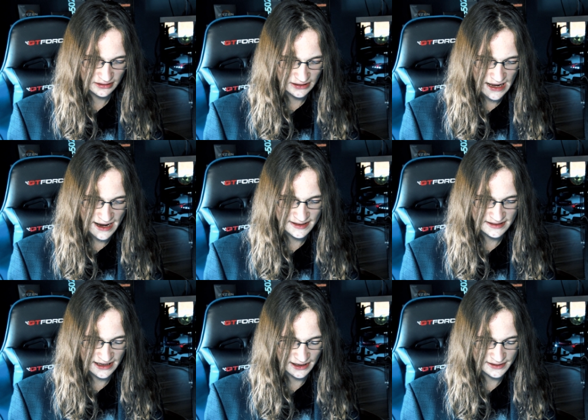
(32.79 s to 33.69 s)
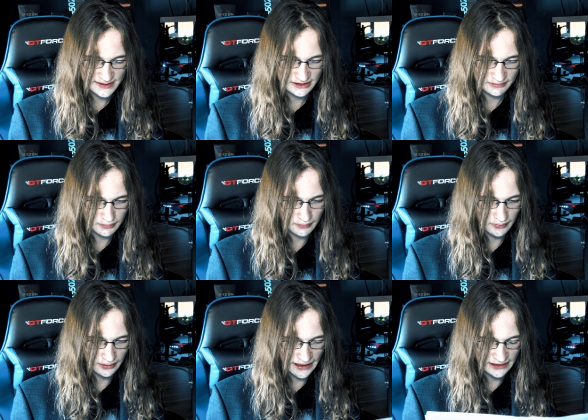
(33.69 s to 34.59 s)
the XX80
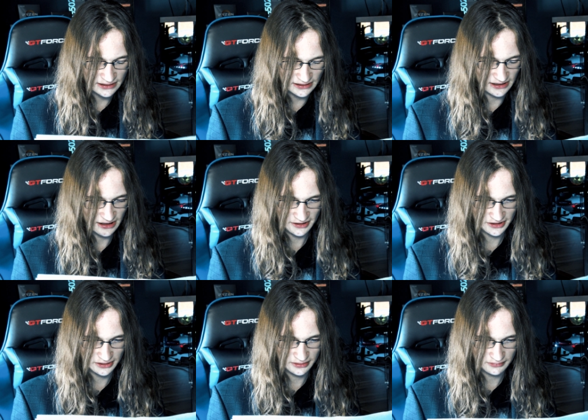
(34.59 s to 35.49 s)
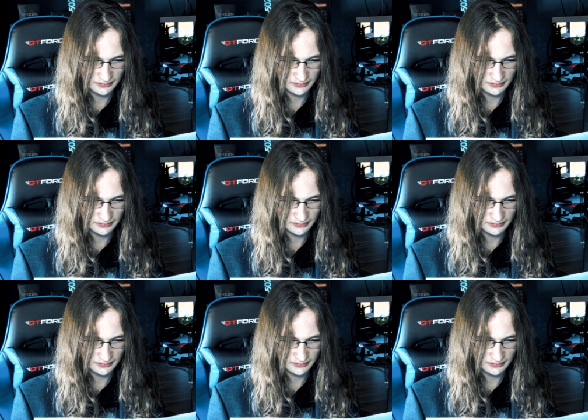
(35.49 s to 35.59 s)
Ti